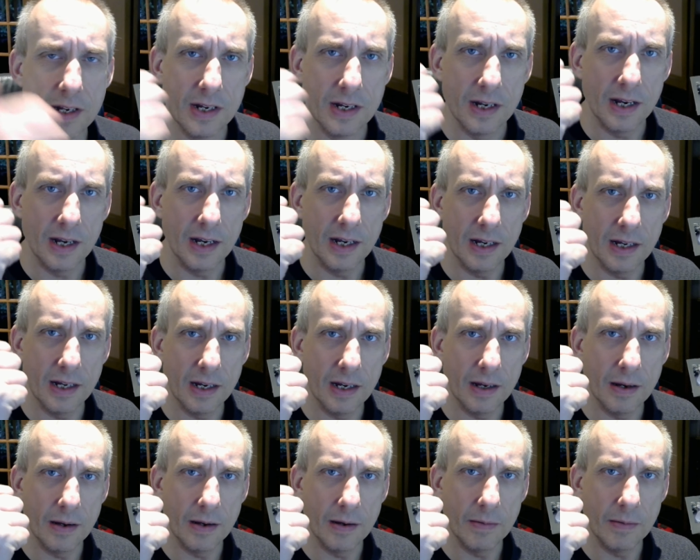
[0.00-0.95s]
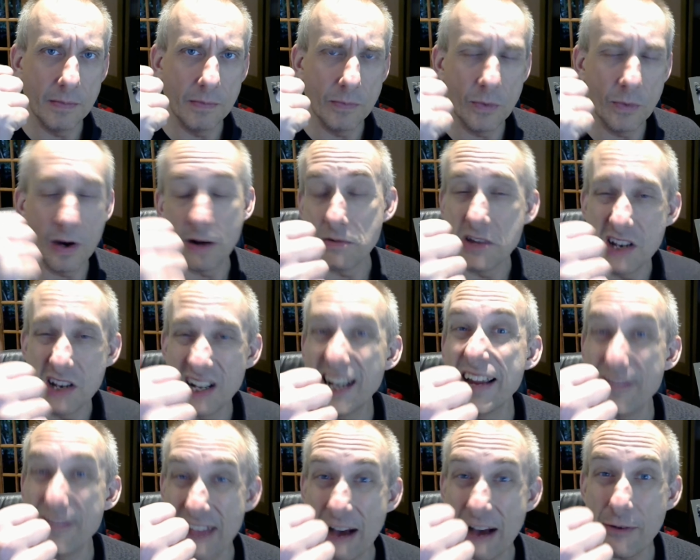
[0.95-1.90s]
Well, you'd
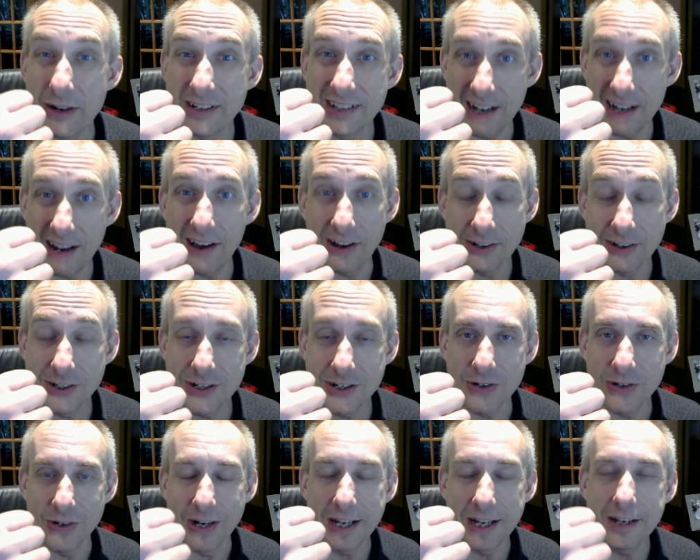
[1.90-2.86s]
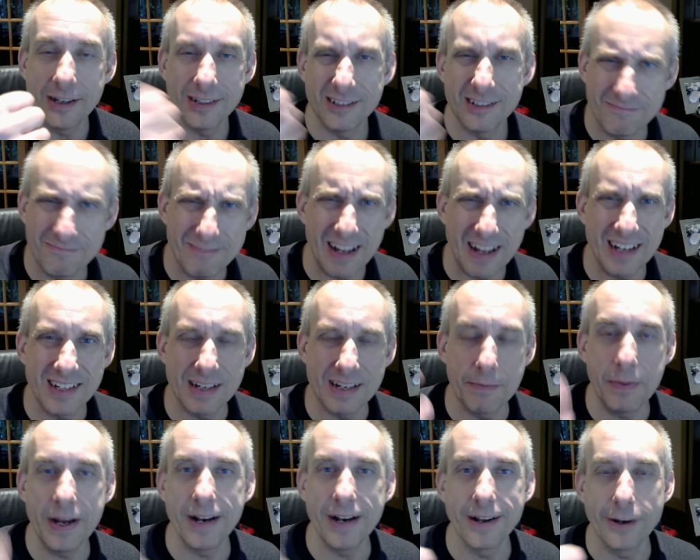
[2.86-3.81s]
leave that one to last, surely, because that's the
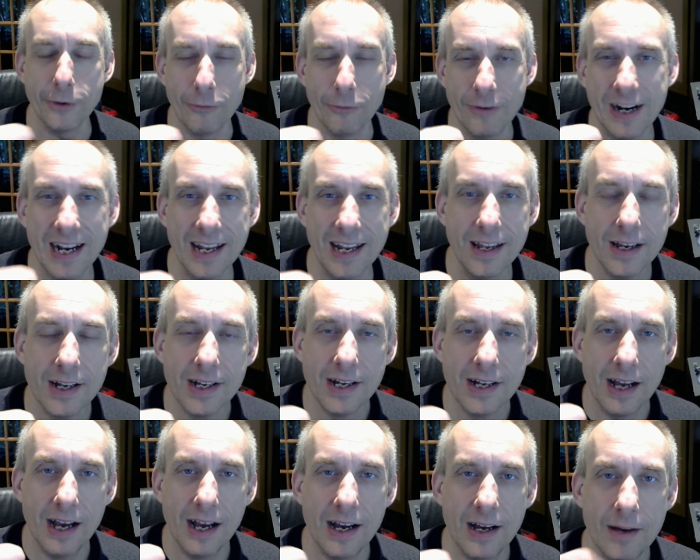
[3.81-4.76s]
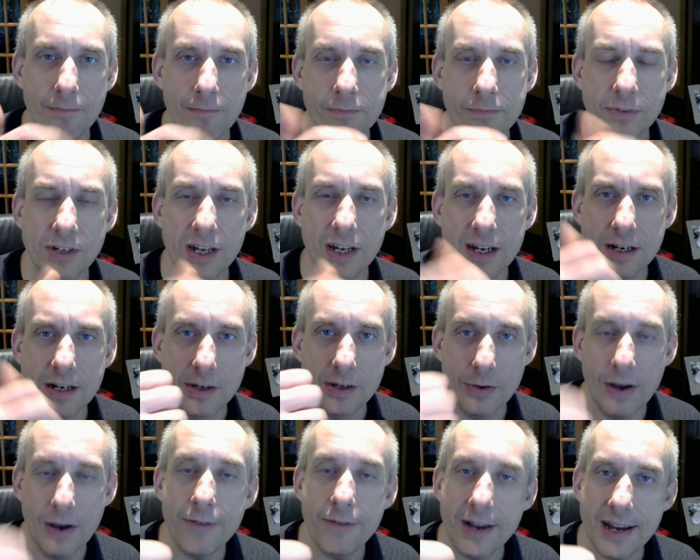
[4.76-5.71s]
pinnacle, really. So you'd
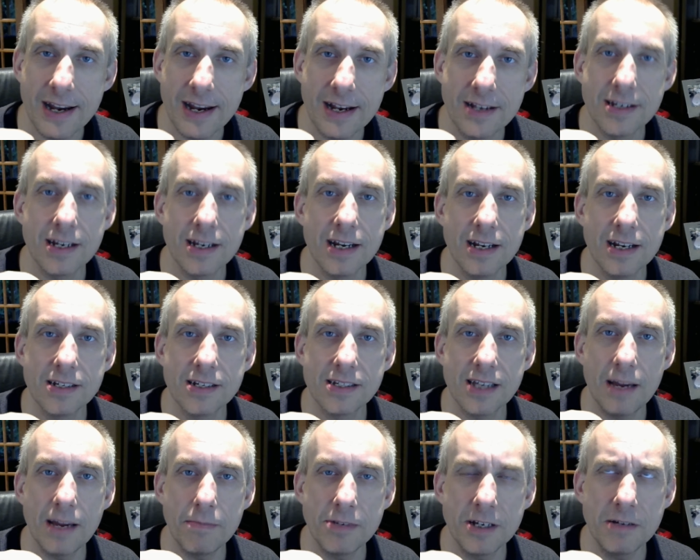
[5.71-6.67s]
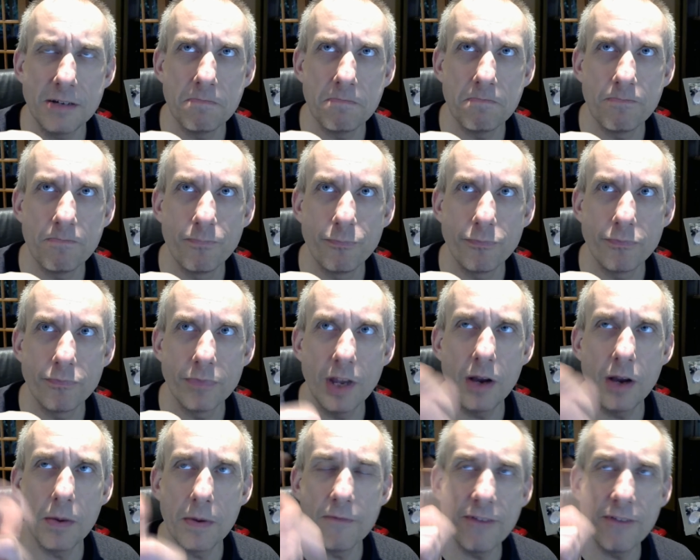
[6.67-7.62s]
do FA-18 Interceptor.
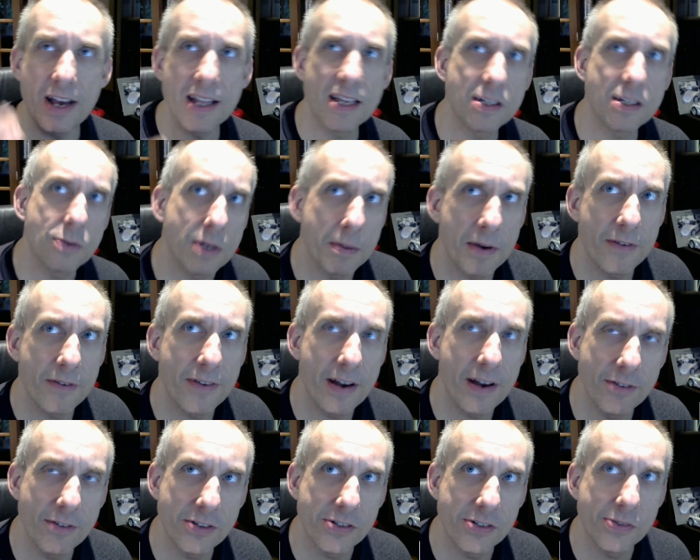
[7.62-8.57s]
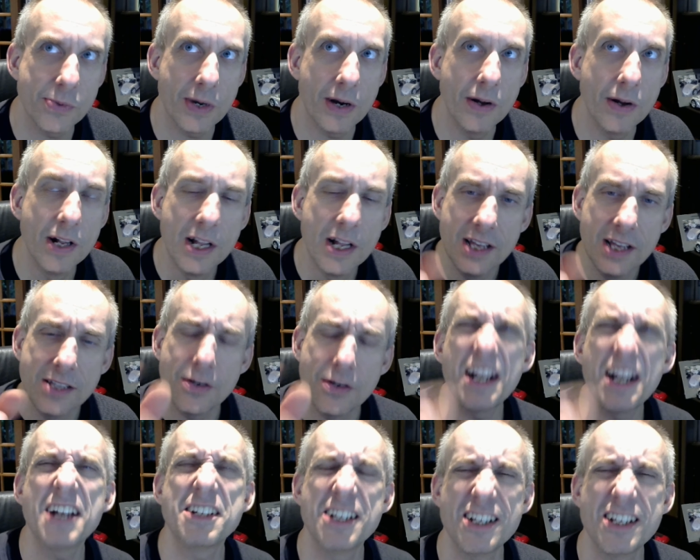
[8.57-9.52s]
No, in fact, that's one of my favourites as well. So
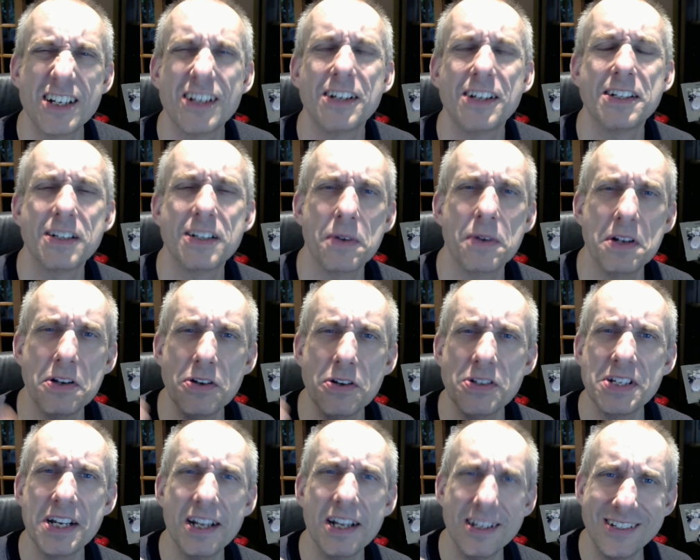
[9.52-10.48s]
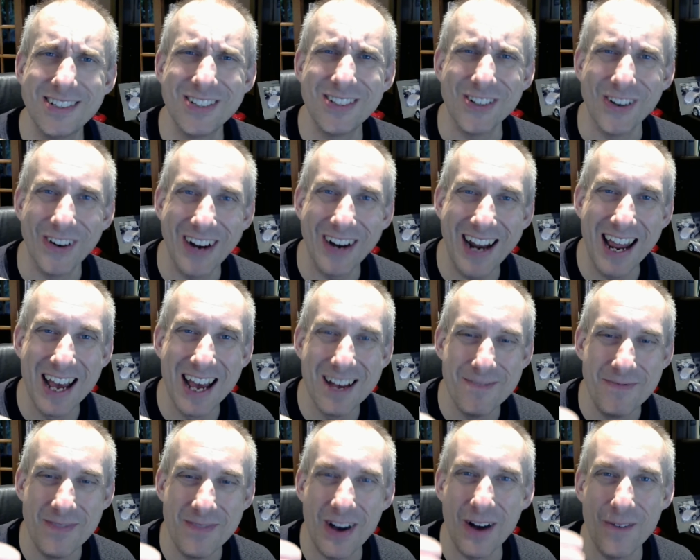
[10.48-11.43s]
I'd actually start it with New Zealand Story,
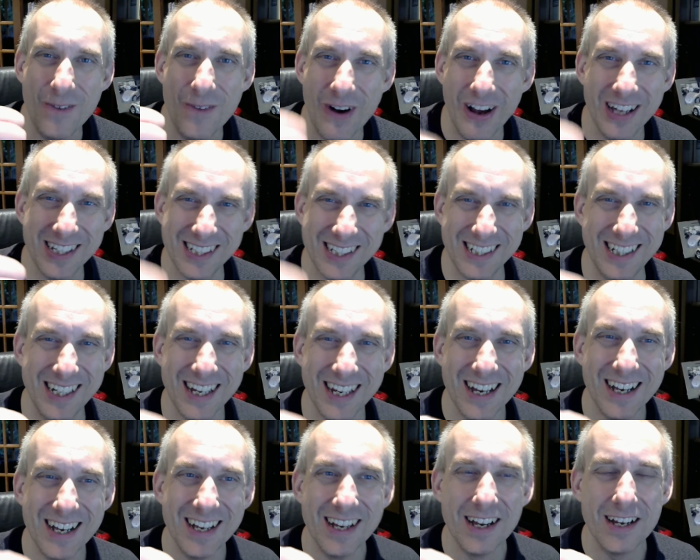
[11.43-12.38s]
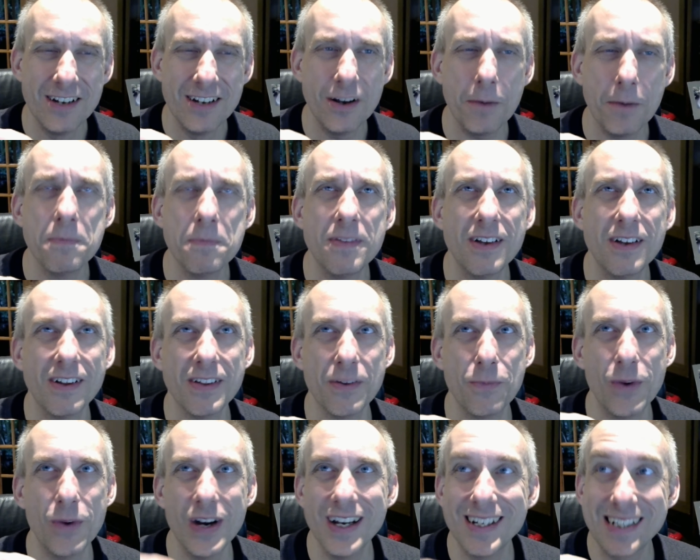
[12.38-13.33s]
my worst, not the
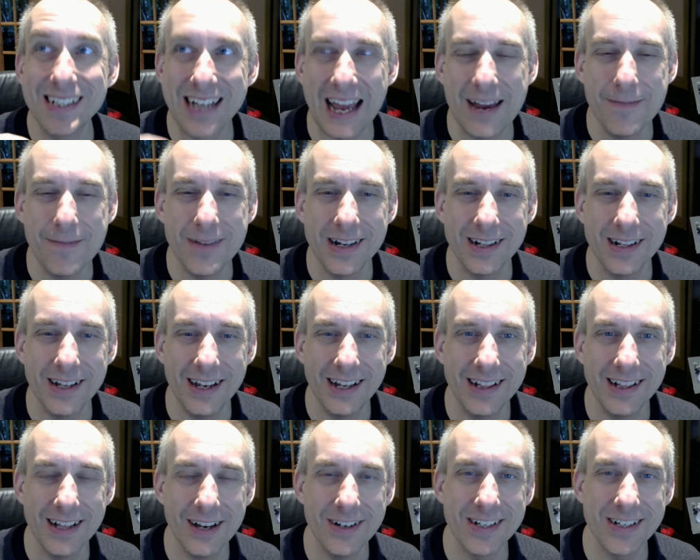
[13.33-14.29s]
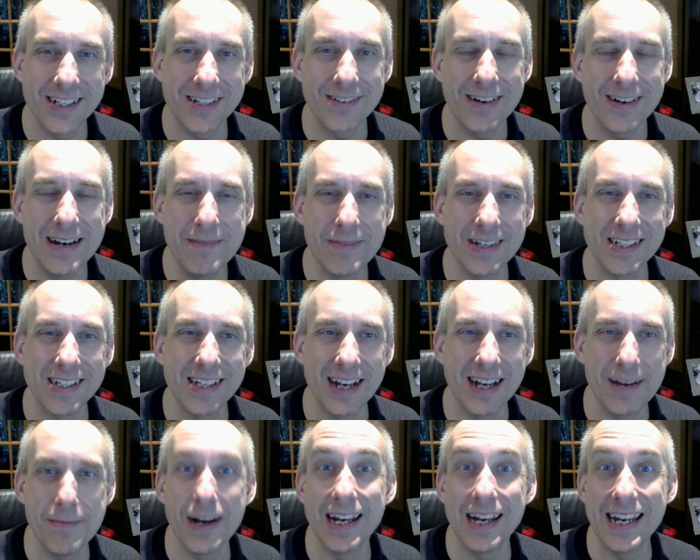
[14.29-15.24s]
worst game in those three, but
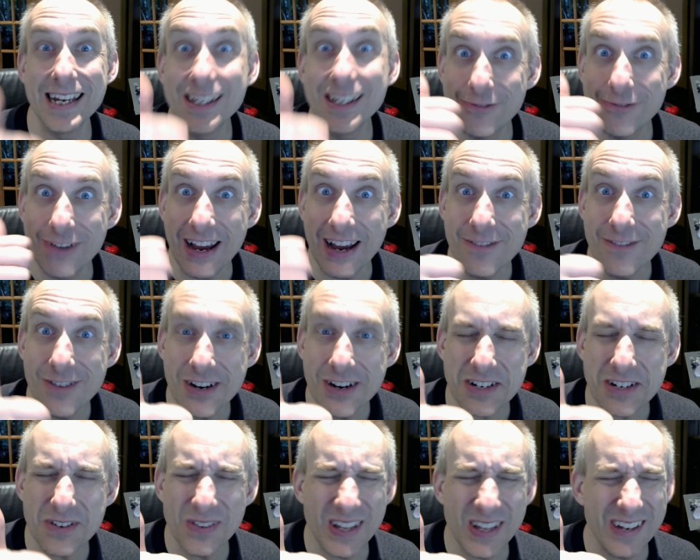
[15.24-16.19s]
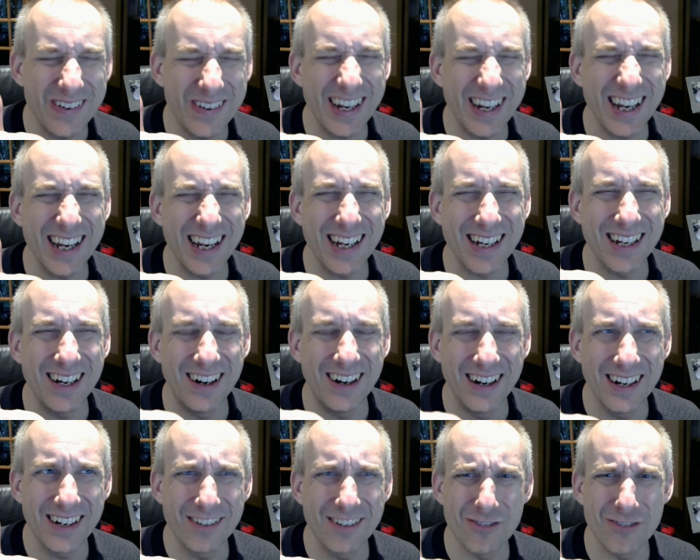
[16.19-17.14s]
certainly my least favourite, although it
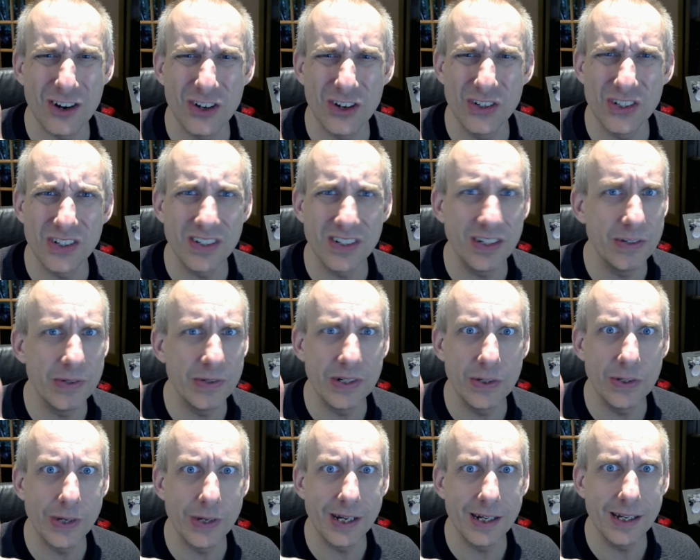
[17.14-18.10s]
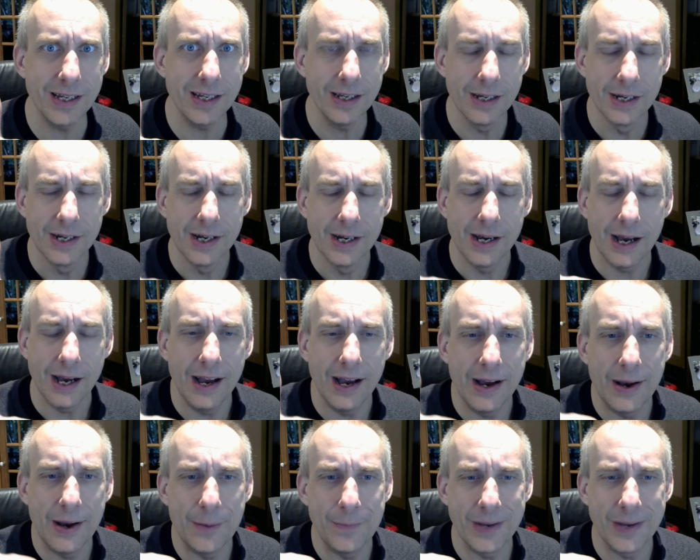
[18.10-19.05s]
kind of grows on you annoyingly
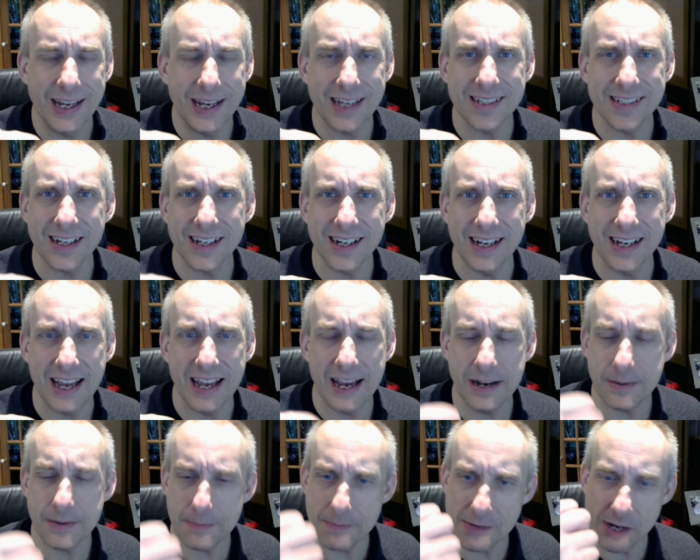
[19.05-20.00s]
and gets stuck in your head.